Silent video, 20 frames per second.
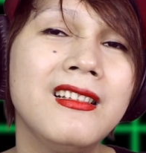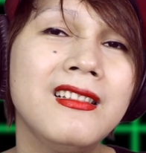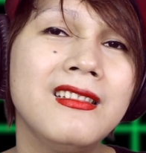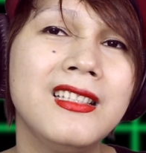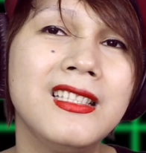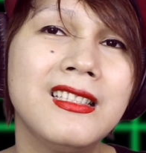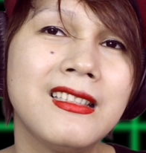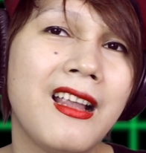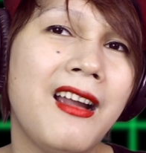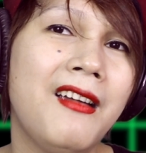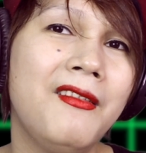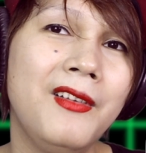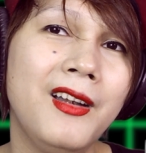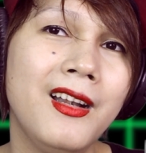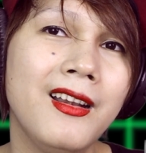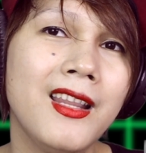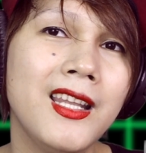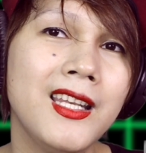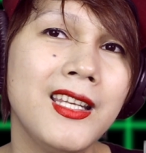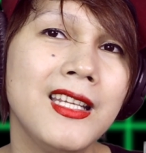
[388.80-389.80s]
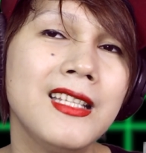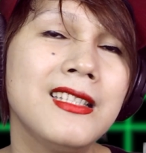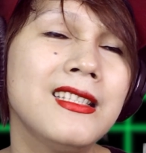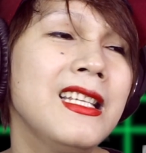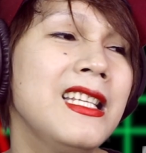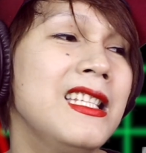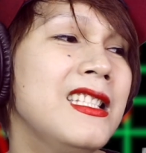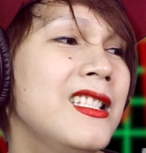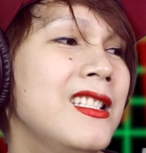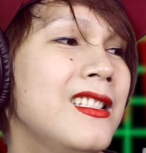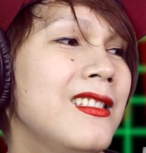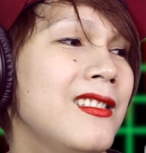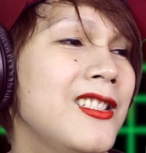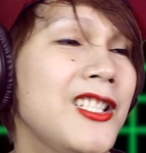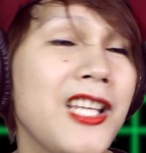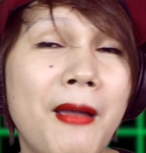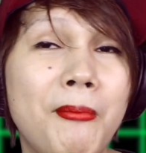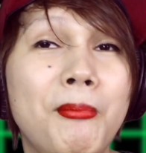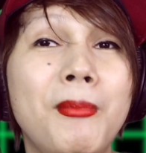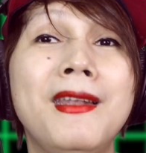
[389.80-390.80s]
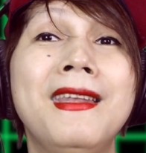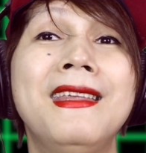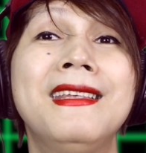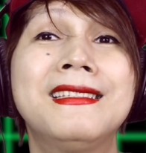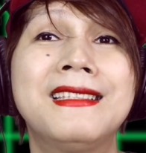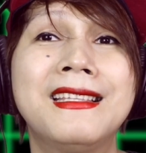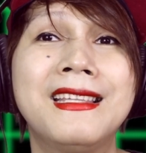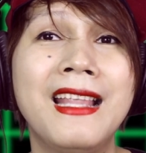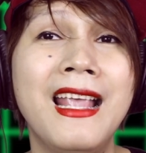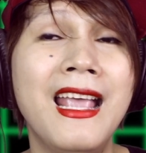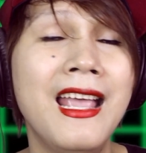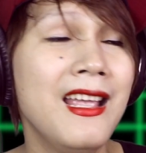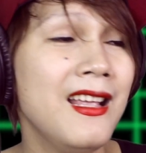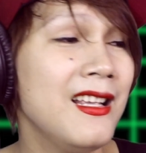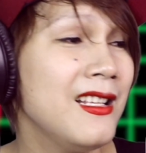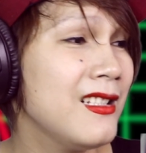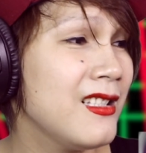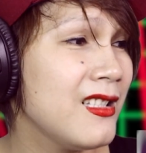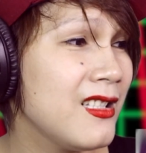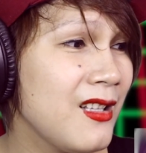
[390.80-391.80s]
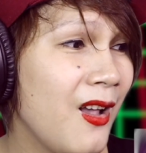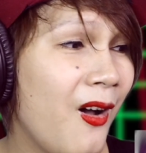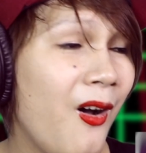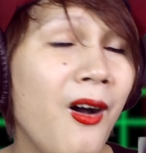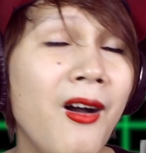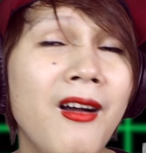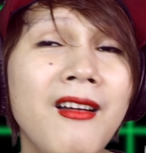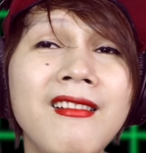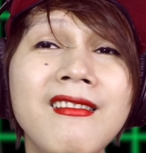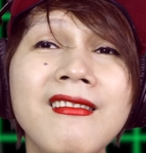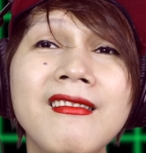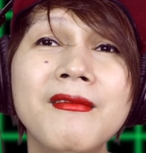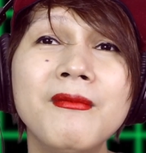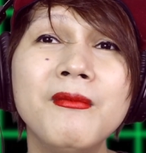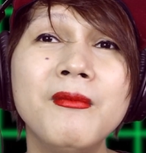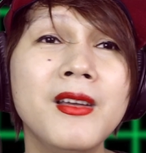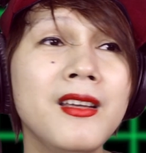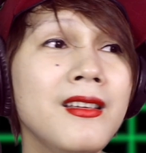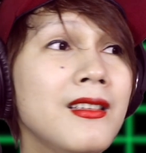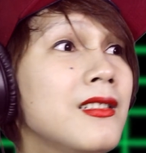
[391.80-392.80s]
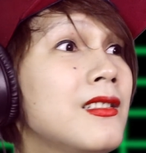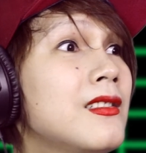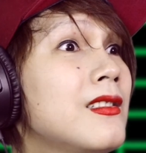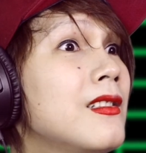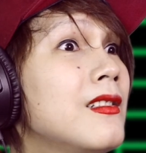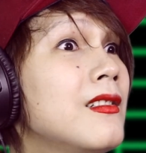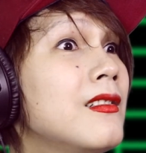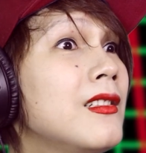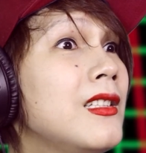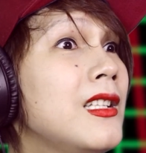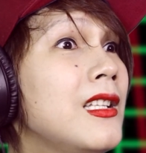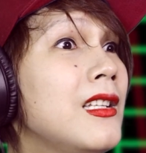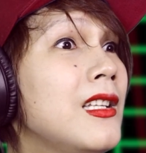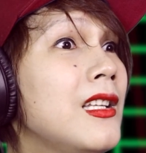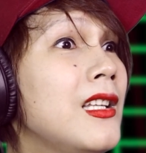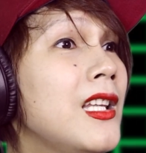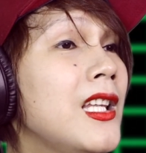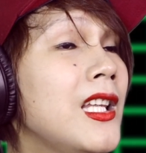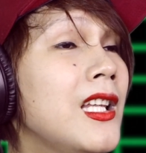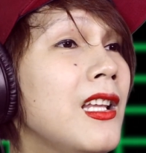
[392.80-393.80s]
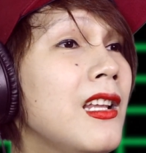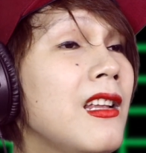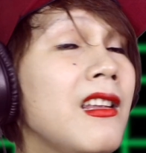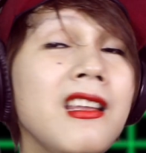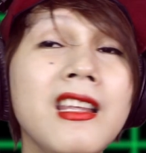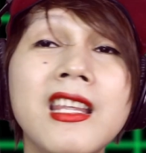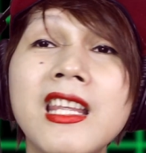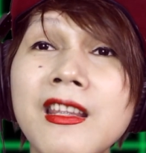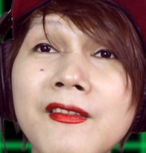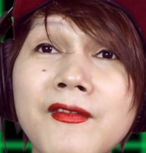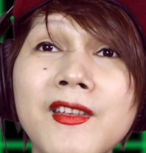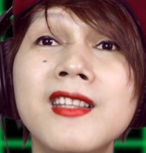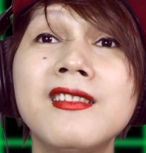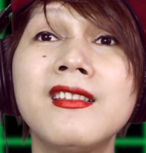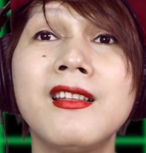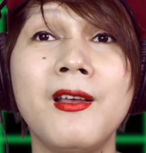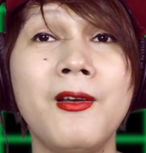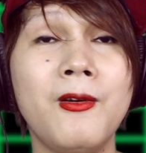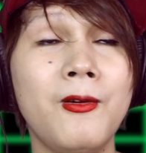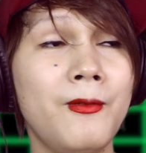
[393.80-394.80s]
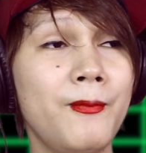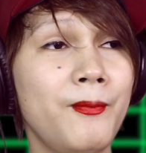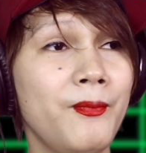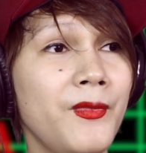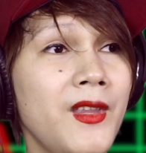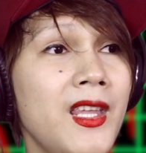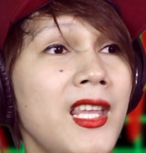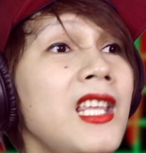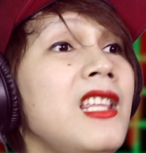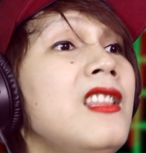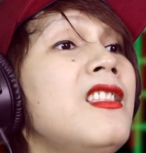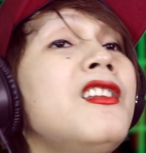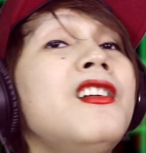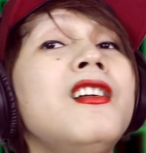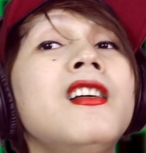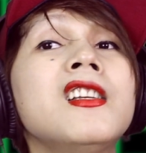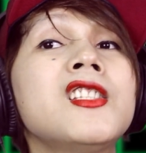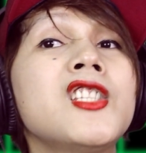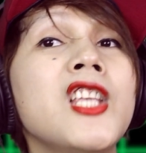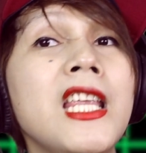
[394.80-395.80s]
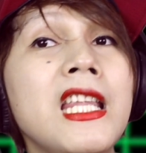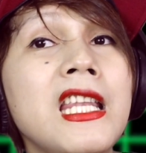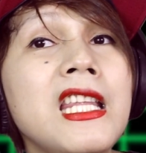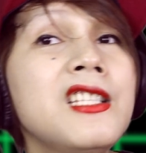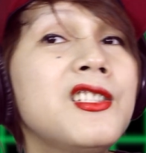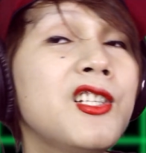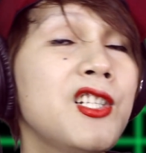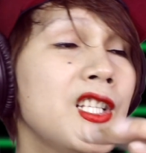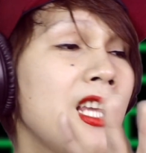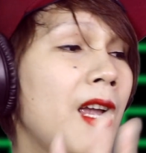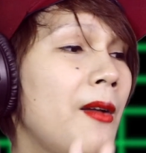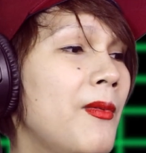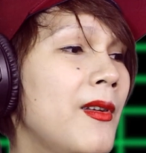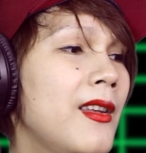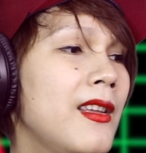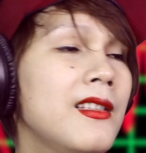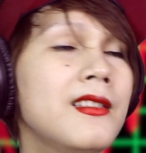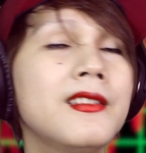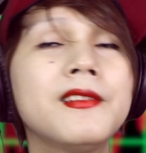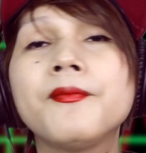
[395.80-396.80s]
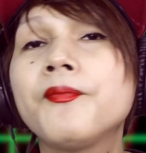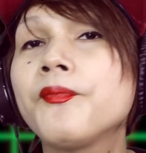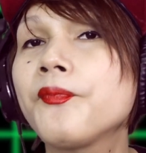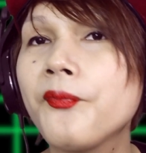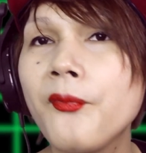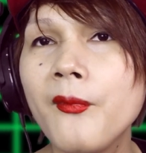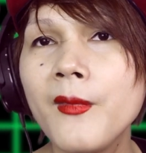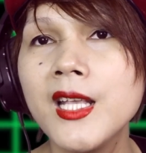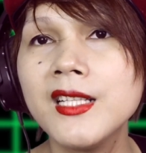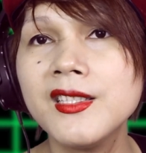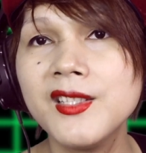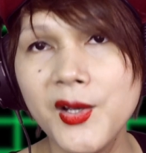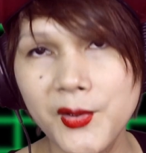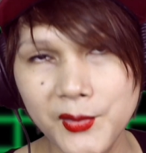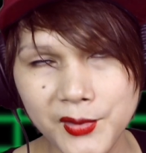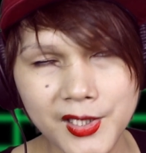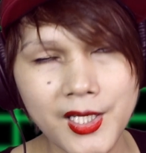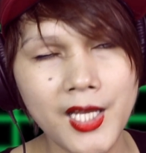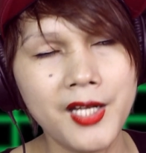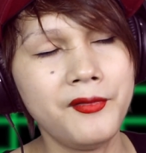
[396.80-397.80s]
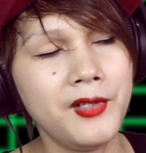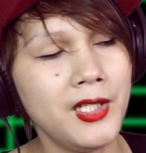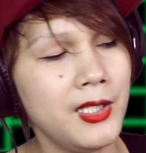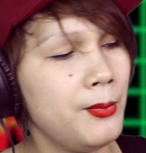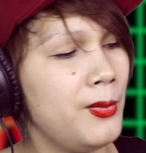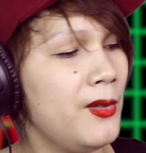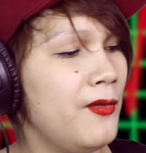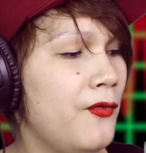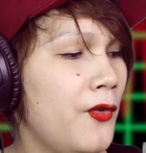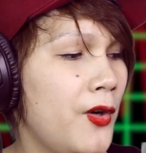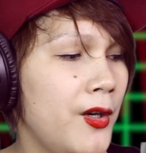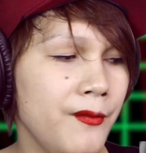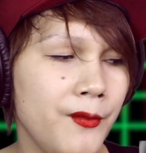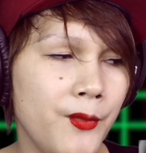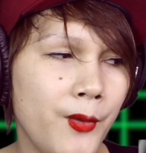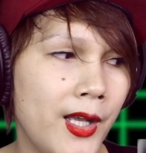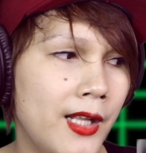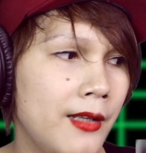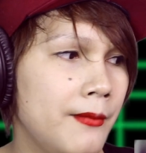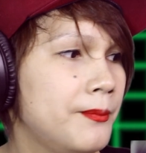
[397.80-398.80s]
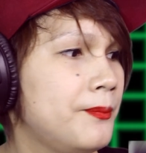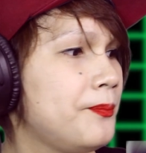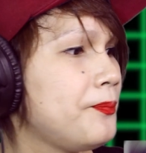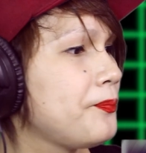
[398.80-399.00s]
discovered that it's a Japanese song. But even so, either Chinese or Japanese, ZHOU SHEN really performed well.